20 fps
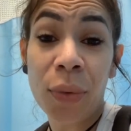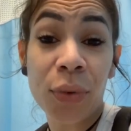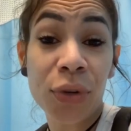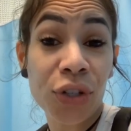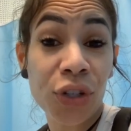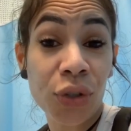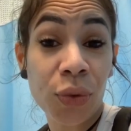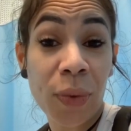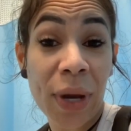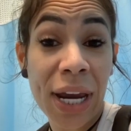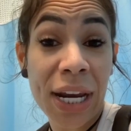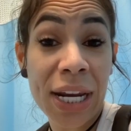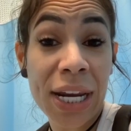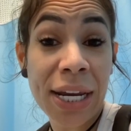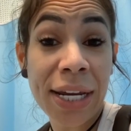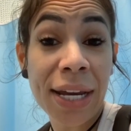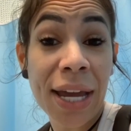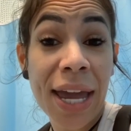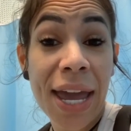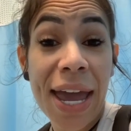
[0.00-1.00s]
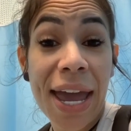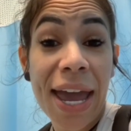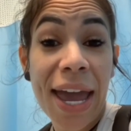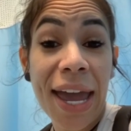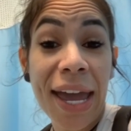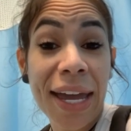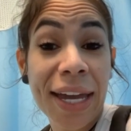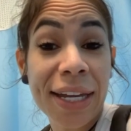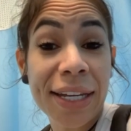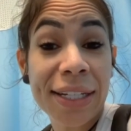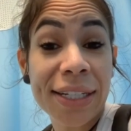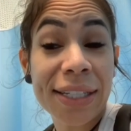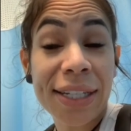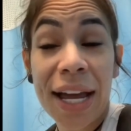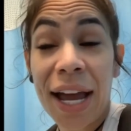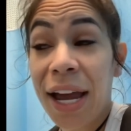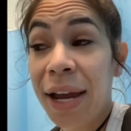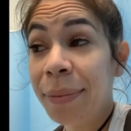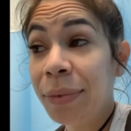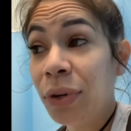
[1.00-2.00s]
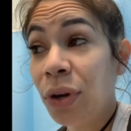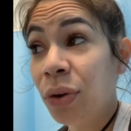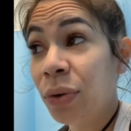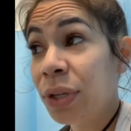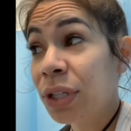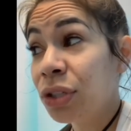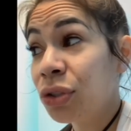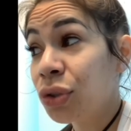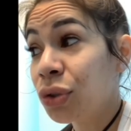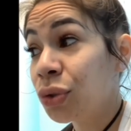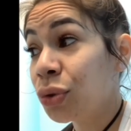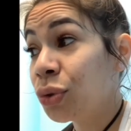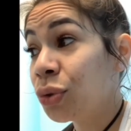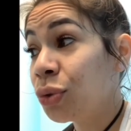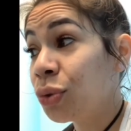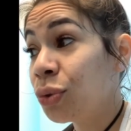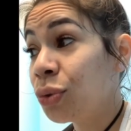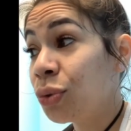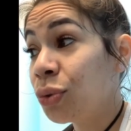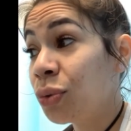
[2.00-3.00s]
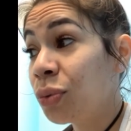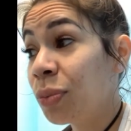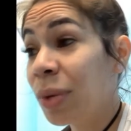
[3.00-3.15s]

We're just waiting and I'm going to